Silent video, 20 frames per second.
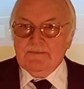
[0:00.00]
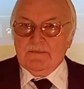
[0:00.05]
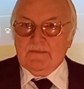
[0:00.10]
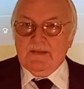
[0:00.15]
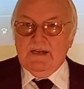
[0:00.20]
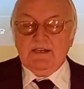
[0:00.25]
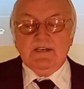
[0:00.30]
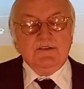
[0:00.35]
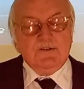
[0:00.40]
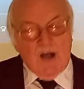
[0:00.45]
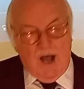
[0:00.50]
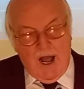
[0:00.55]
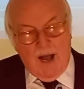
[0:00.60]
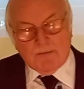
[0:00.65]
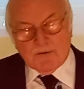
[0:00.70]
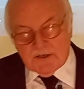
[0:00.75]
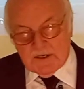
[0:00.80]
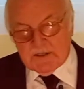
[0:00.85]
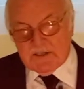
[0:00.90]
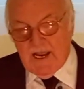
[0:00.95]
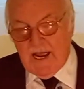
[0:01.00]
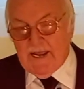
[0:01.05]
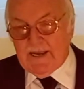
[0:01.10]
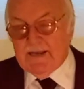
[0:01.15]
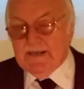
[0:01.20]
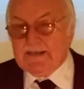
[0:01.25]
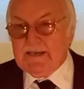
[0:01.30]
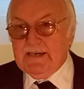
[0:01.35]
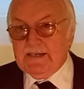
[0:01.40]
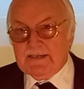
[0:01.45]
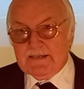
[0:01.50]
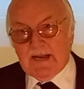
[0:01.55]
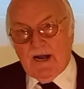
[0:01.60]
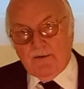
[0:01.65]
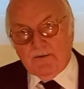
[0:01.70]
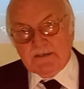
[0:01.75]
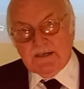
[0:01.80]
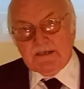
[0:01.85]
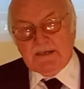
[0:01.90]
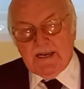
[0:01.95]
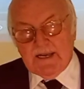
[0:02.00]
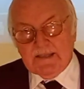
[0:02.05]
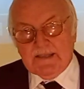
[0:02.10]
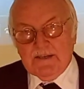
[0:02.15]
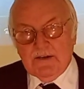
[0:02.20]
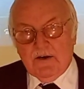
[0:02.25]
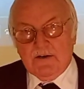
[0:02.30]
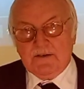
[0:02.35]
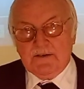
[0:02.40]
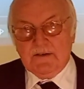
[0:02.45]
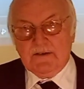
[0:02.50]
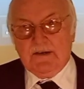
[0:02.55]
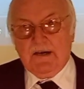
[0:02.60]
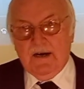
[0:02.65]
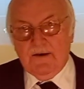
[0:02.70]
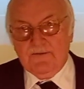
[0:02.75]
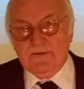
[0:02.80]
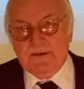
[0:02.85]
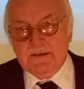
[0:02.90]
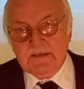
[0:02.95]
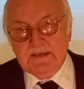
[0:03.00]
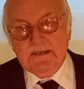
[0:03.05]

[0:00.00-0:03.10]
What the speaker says: He says, no, I'm going to take it. He says, I want to take the Ark of the Covenant.